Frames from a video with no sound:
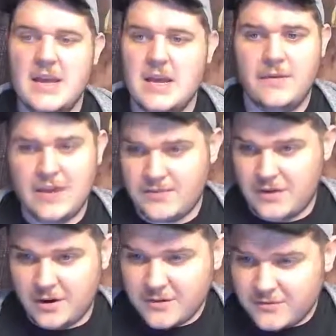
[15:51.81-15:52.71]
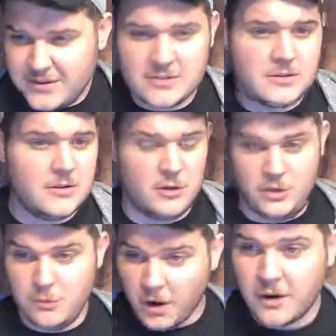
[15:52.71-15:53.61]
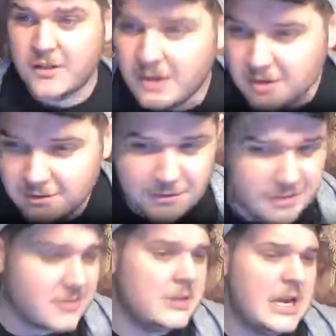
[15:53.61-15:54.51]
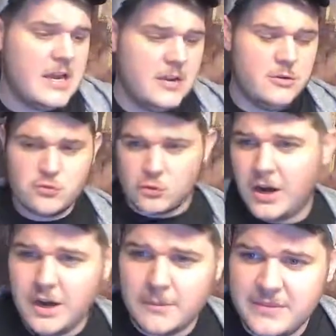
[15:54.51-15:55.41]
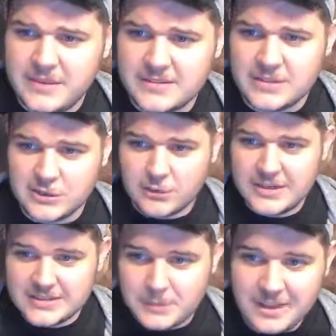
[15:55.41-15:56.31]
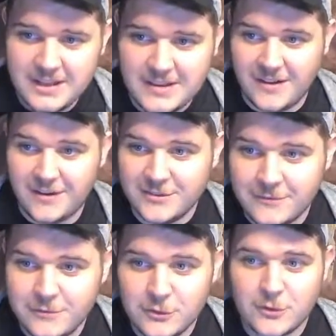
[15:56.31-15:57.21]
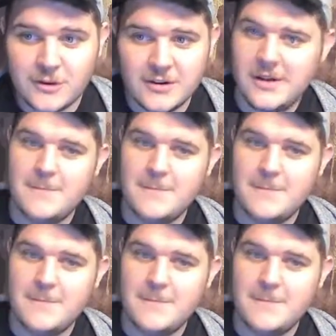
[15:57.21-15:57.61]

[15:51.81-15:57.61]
If you have an artificer or you are the artificer, you drop this grease pit on the floor.